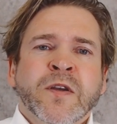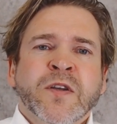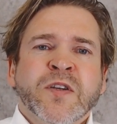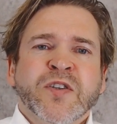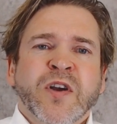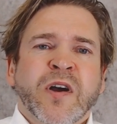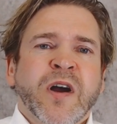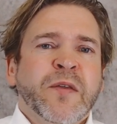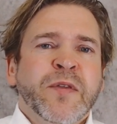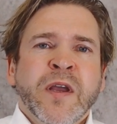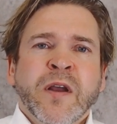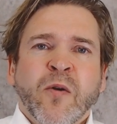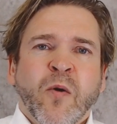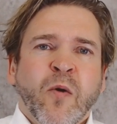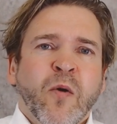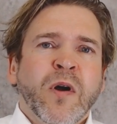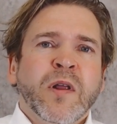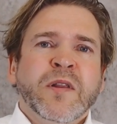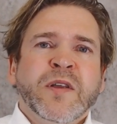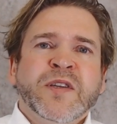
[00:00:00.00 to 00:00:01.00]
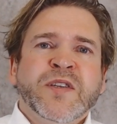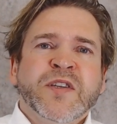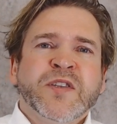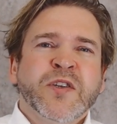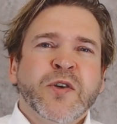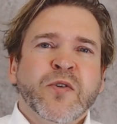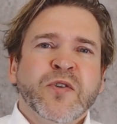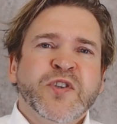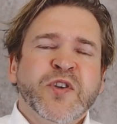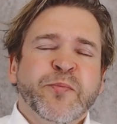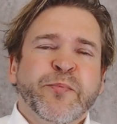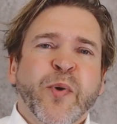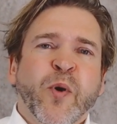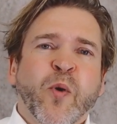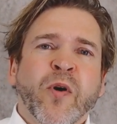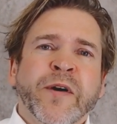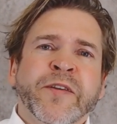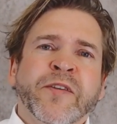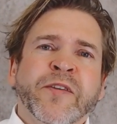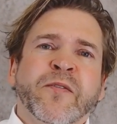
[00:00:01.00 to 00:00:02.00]
So I think all this is good
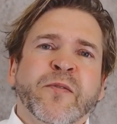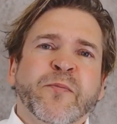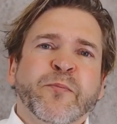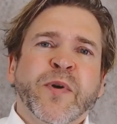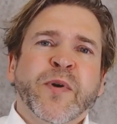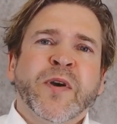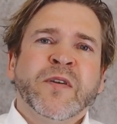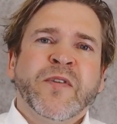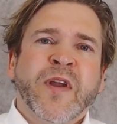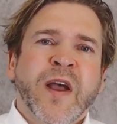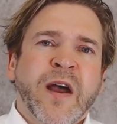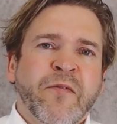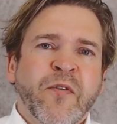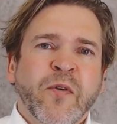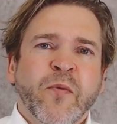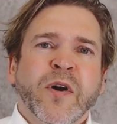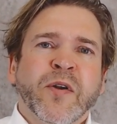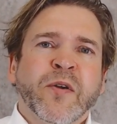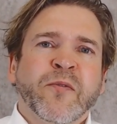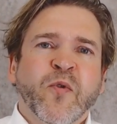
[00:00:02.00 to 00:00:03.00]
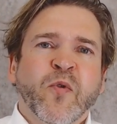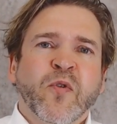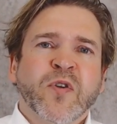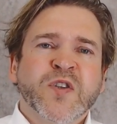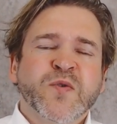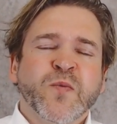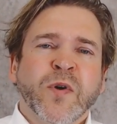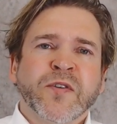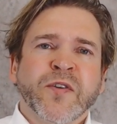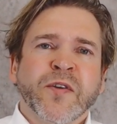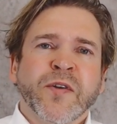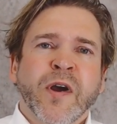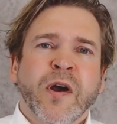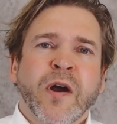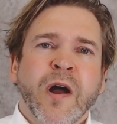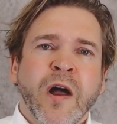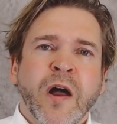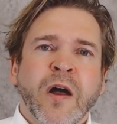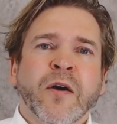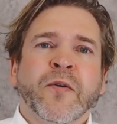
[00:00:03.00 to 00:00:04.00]
support, but everyone, of course, want to know
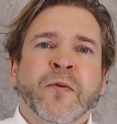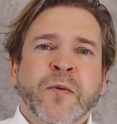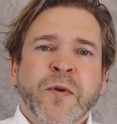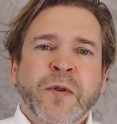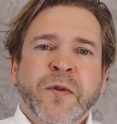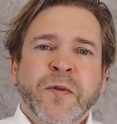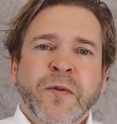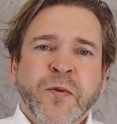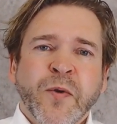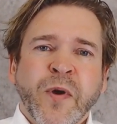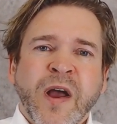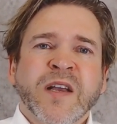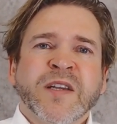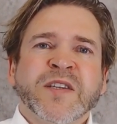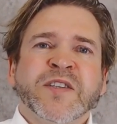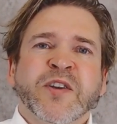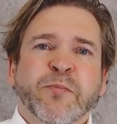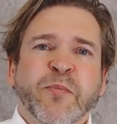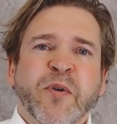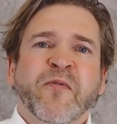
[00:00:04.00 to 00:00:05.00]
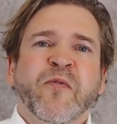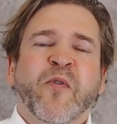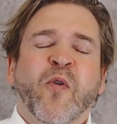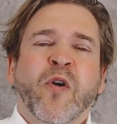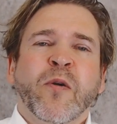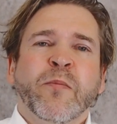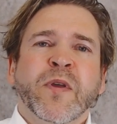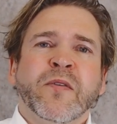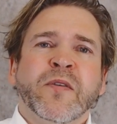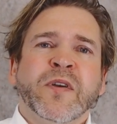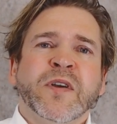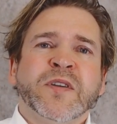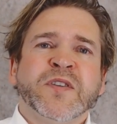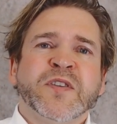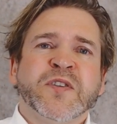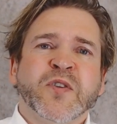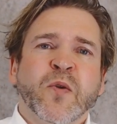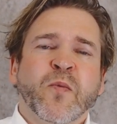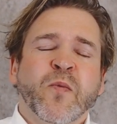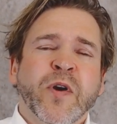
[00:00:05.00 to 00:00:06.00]
how do ASTar perform in this.
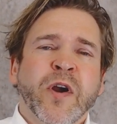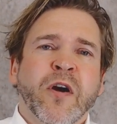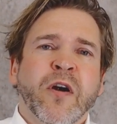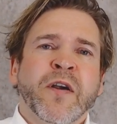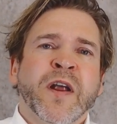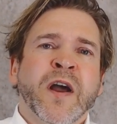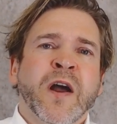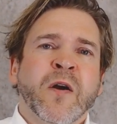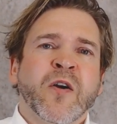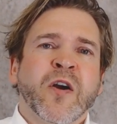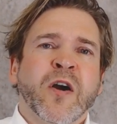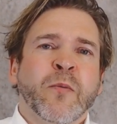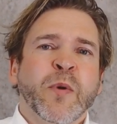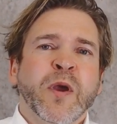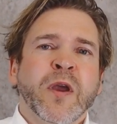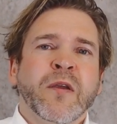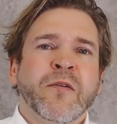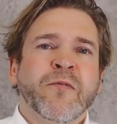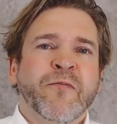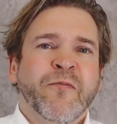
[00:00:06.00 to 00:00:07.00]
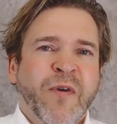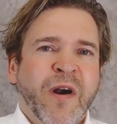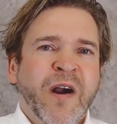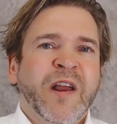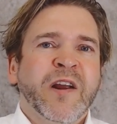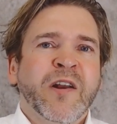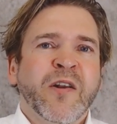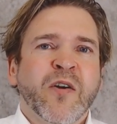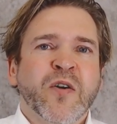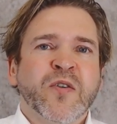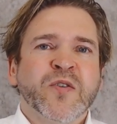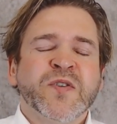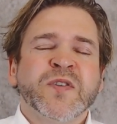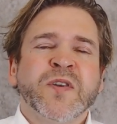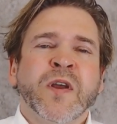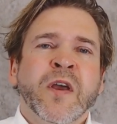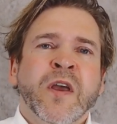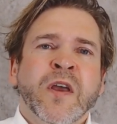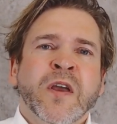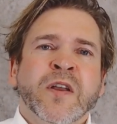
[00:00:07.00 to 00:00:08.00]
So we are now coming very close
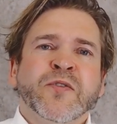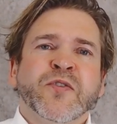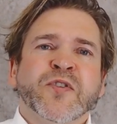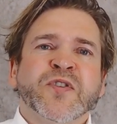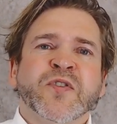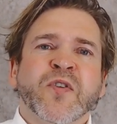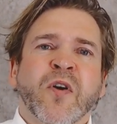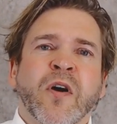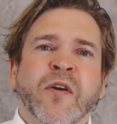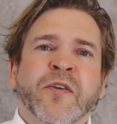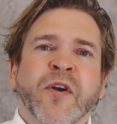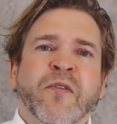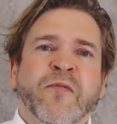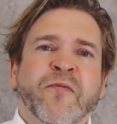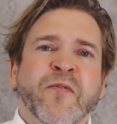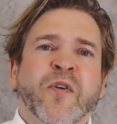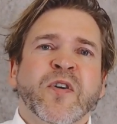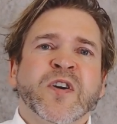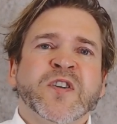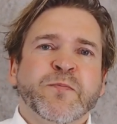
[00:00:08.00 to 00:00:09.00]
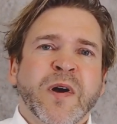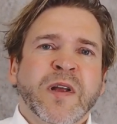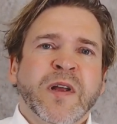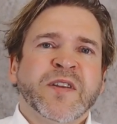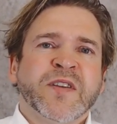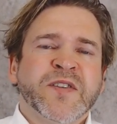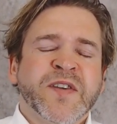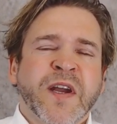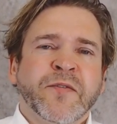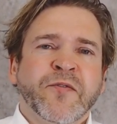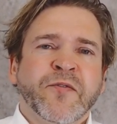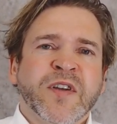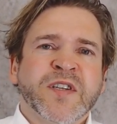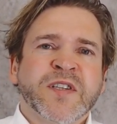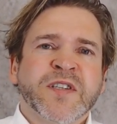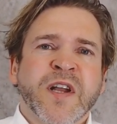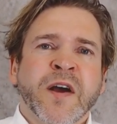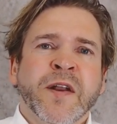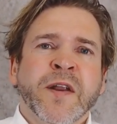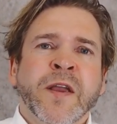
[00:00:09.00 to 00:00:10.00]
to start our first multicentric
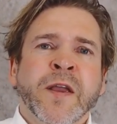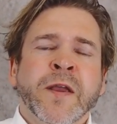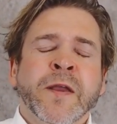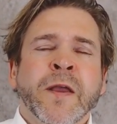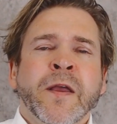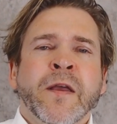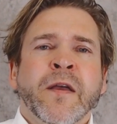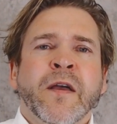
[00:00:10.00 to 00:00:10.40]
study